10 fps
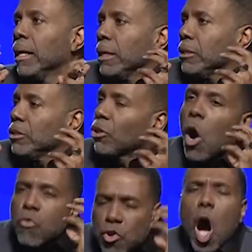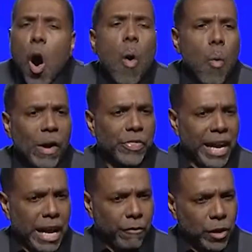you don't know what
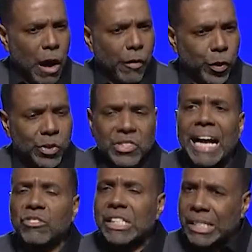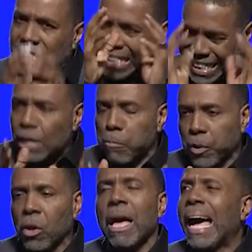they have gone through. It's not just as
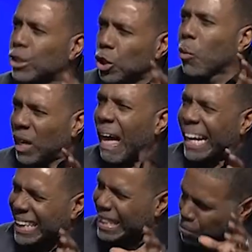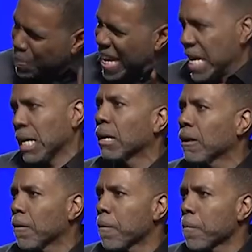simple as you would like it to
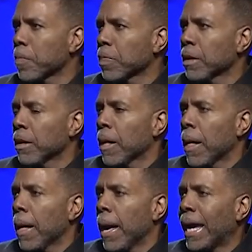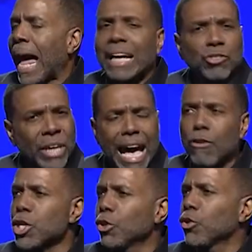be. And I tell
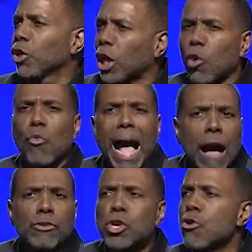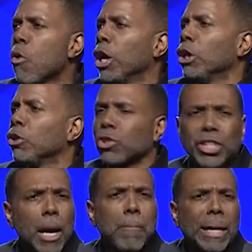you, you look around you, you
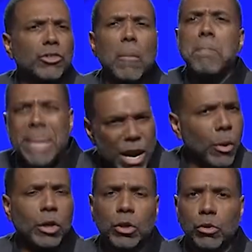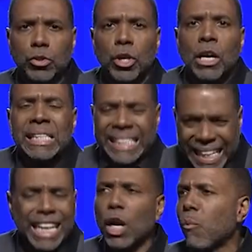see a bunch of miracles
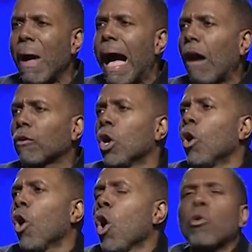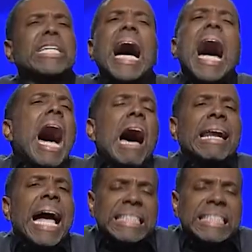sitting around who God has